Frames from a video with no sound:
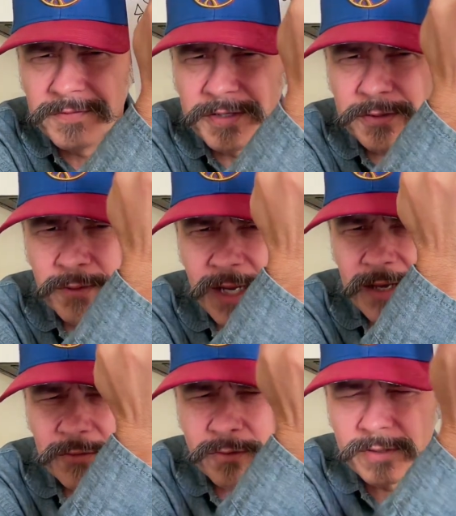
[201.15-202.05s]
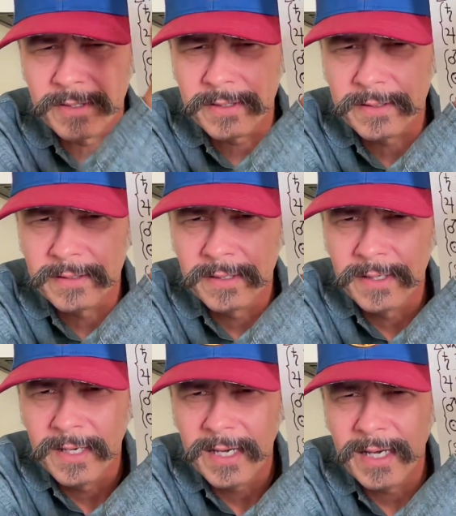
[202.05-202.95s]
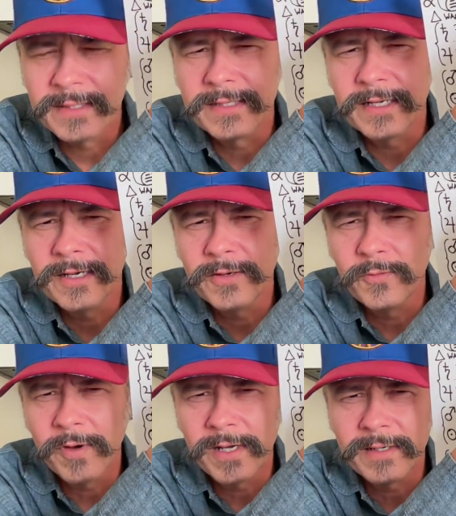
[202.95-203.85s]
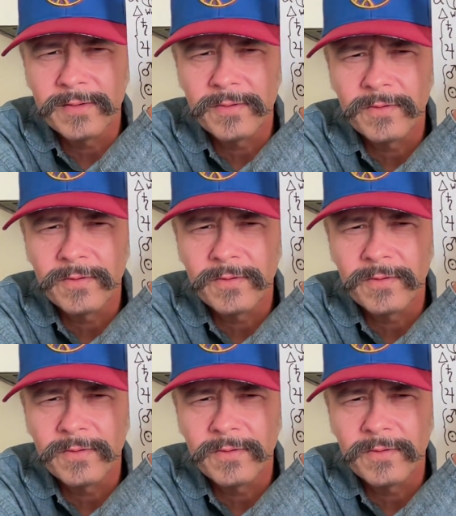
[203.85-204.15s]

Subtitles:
2 levels. And so one